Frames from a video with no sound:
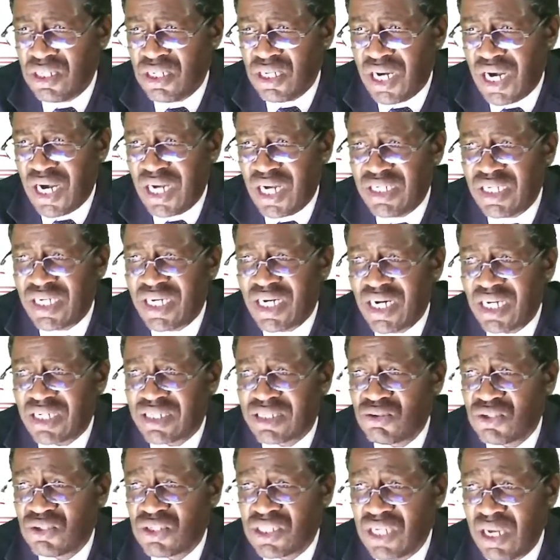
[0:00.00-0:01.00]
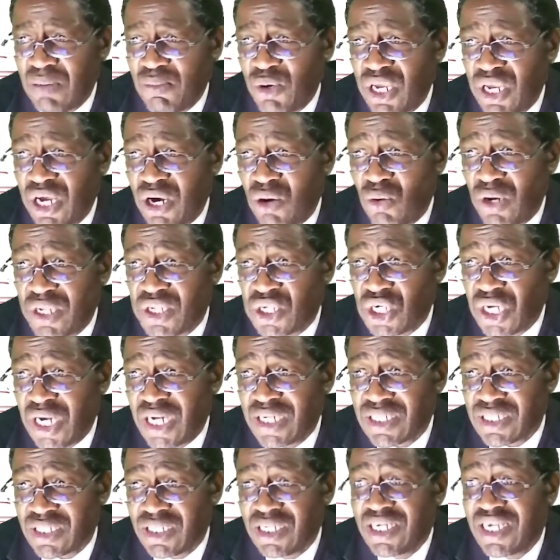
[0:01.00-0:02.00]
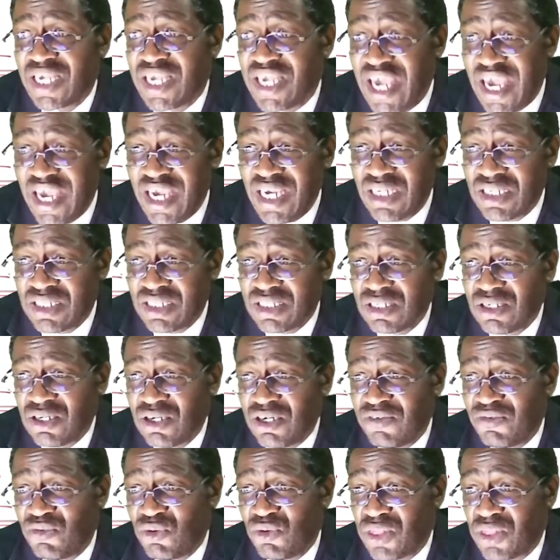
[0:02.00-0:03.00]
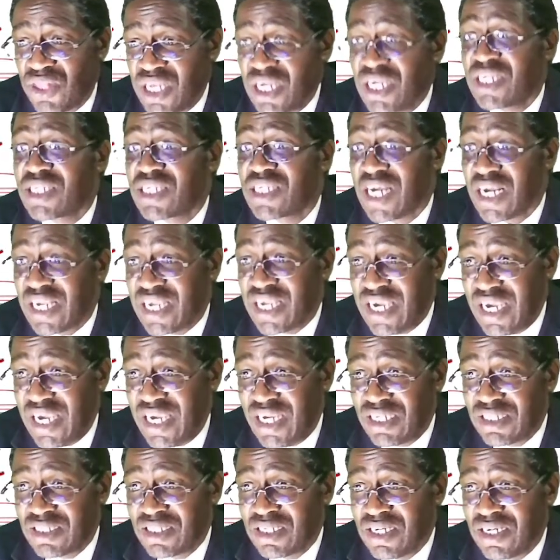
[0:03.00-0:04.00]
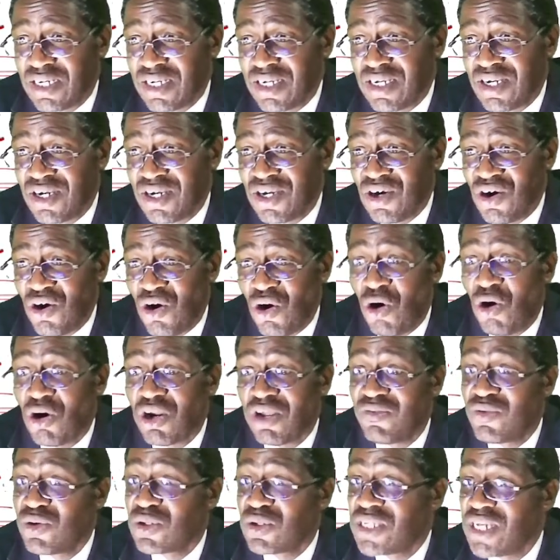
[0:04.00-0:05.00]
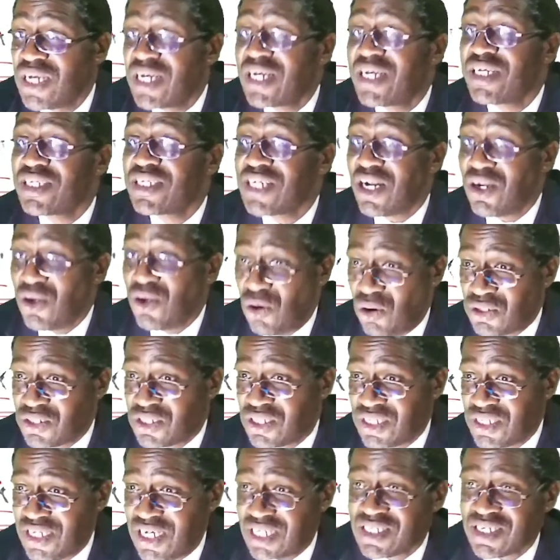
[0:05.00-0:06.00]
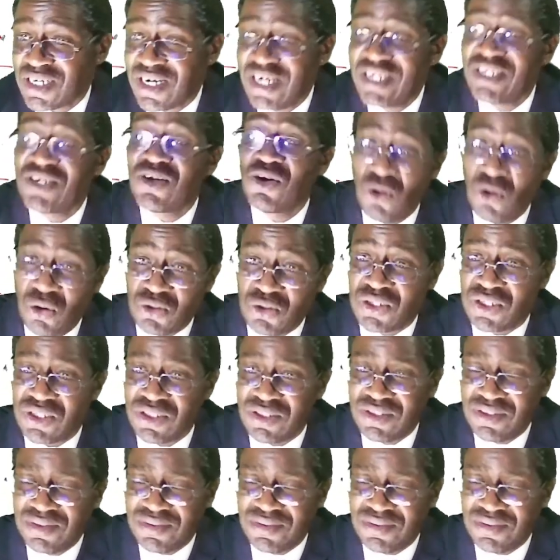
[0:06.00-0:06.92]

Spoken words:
Andika tu somewhere kwa chart, gain if you think it's a gain, or if you think it's a loss, just write loss.